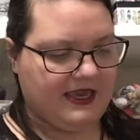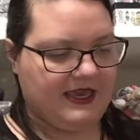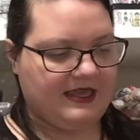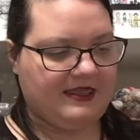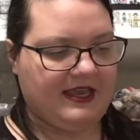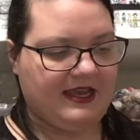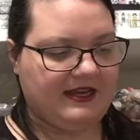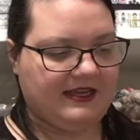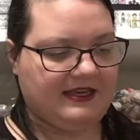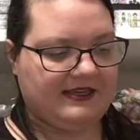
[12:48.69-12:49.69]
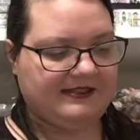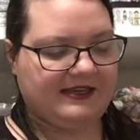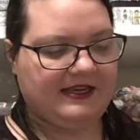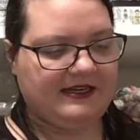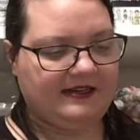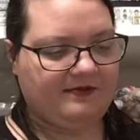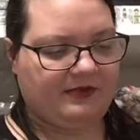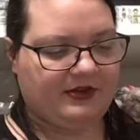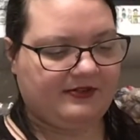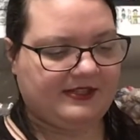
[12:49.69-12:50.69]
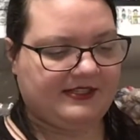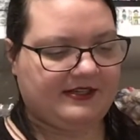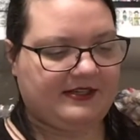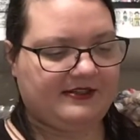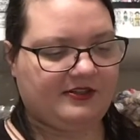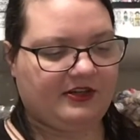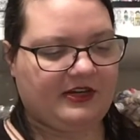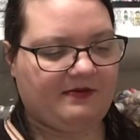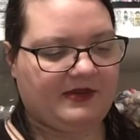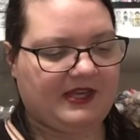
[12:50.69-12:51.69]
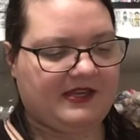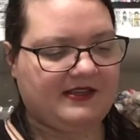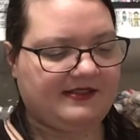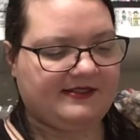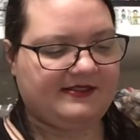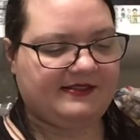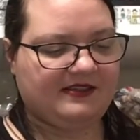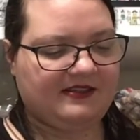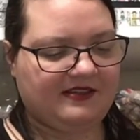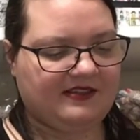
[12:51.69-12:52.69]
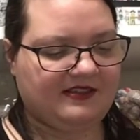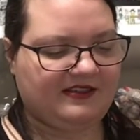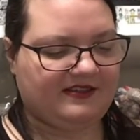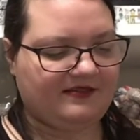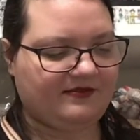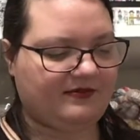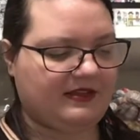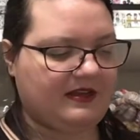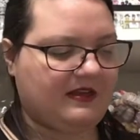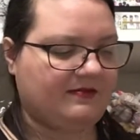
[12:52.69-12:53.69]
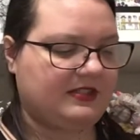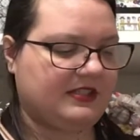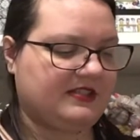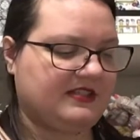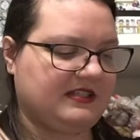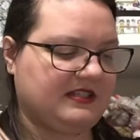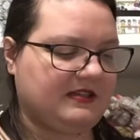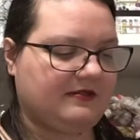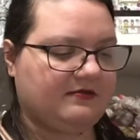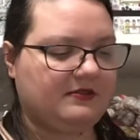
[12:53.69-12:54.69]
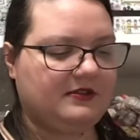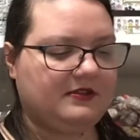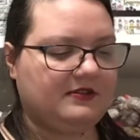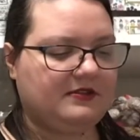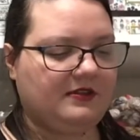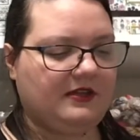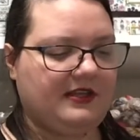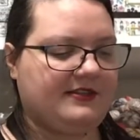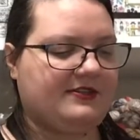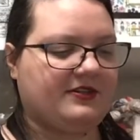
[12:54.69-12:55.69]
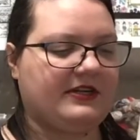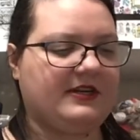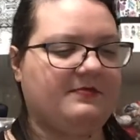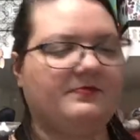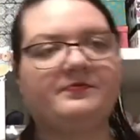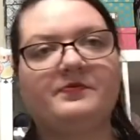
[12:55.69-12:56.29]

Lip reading: And that is, I didn't post this on Instagram because I'm just, Instagram.